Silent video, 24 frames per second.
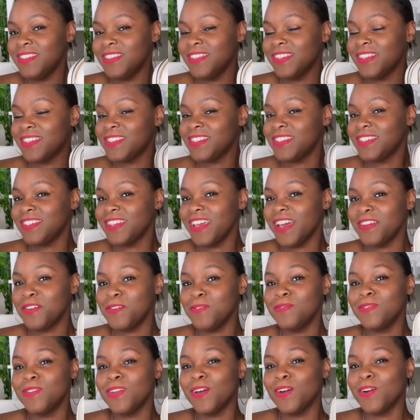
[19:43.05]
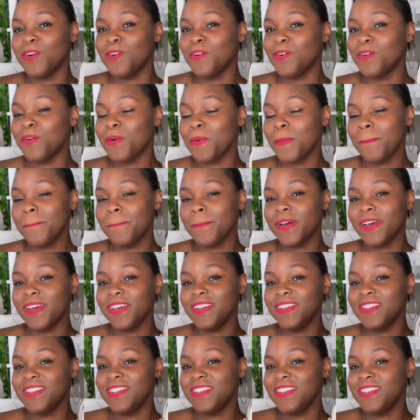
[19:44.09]
Listen, I don't know,
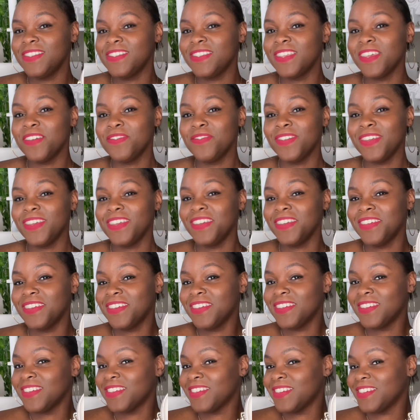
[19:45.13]
but she's giving